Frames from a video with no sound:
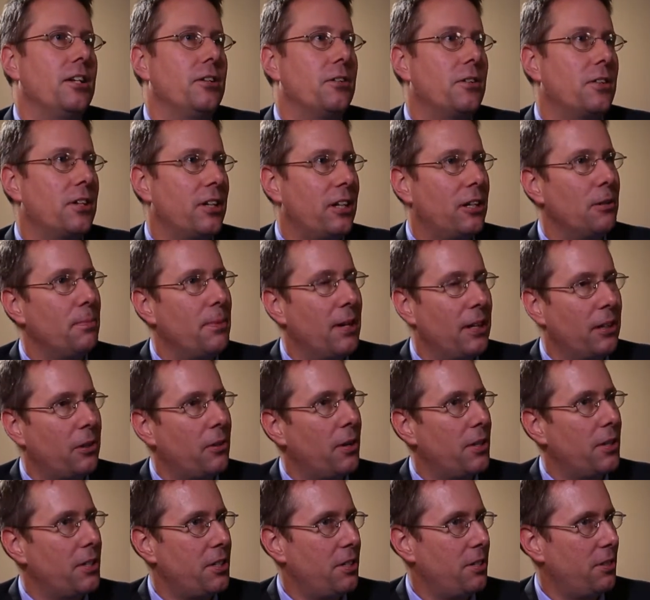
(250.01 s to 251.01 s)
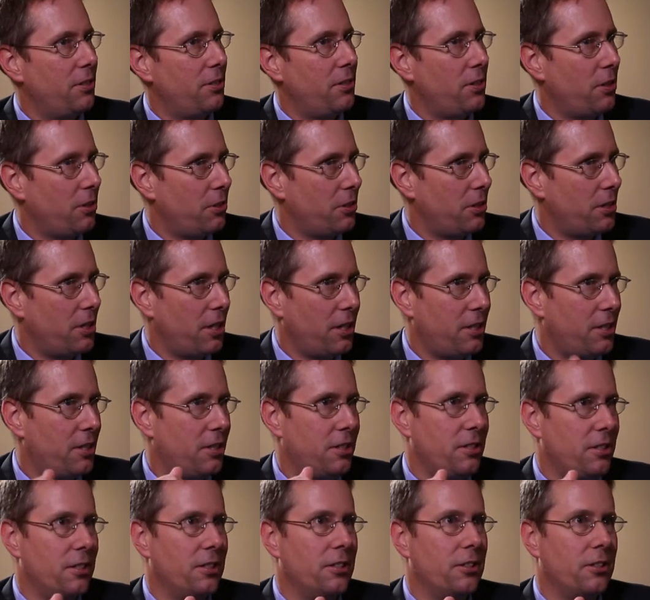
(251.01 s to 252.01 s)
you think about questions of social
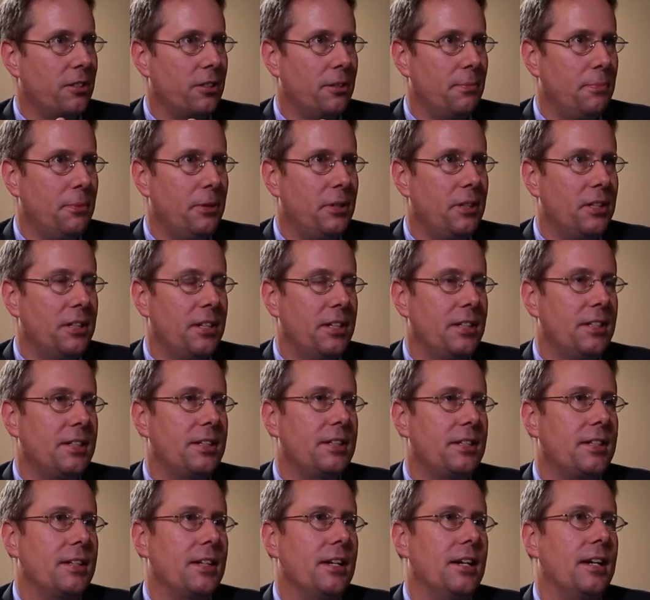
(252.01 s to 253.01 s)
justice in your communities,